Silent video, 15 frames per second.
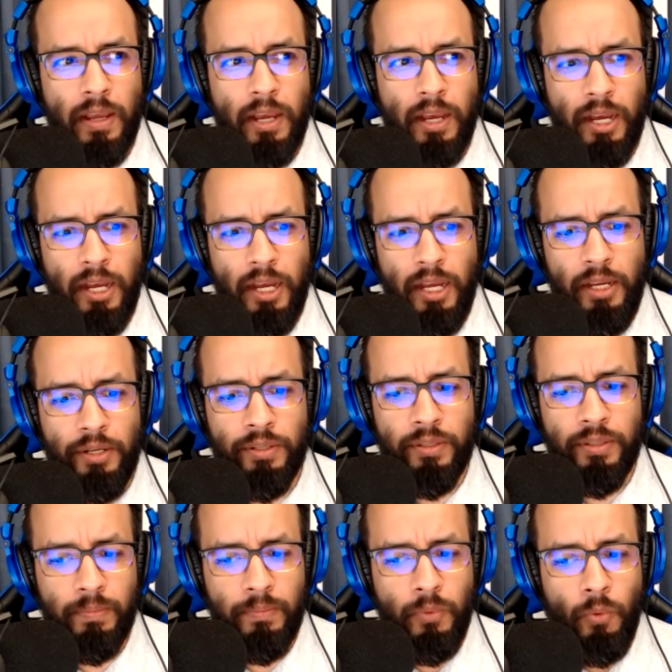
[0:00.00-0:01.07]

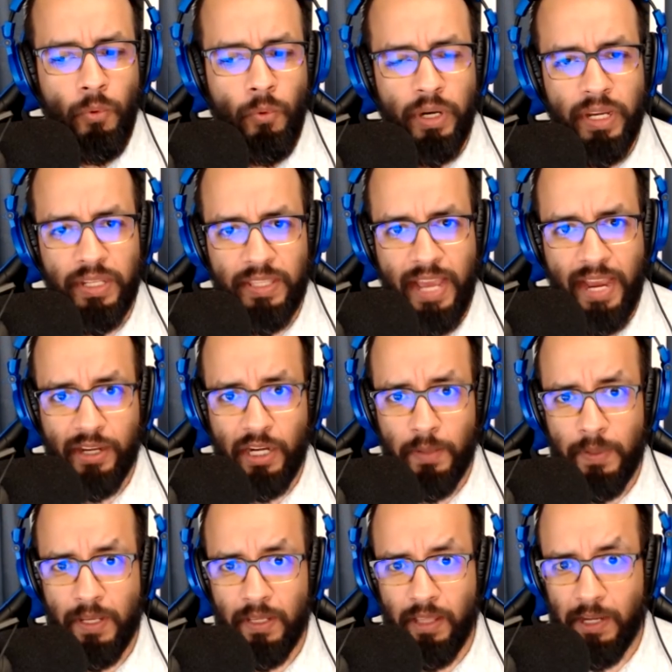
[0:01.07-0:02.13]
Or is that going to
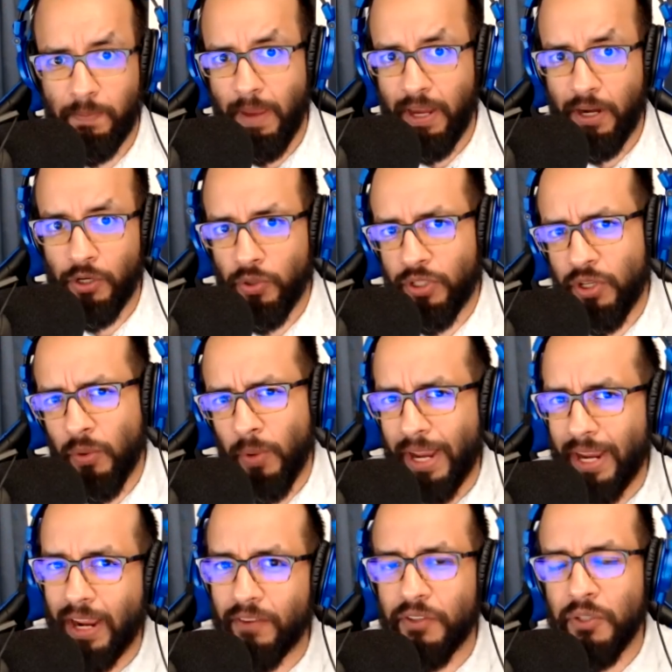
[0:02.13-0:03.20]
be like mandatory? So
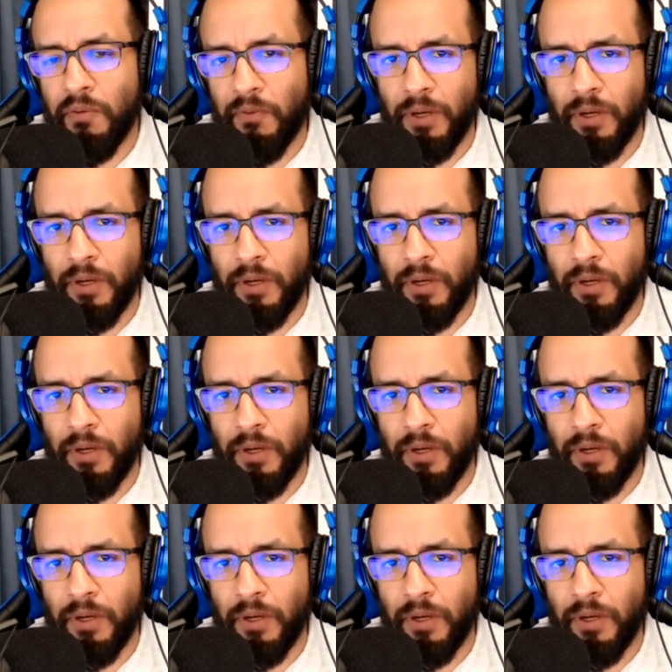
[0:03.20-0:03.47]
for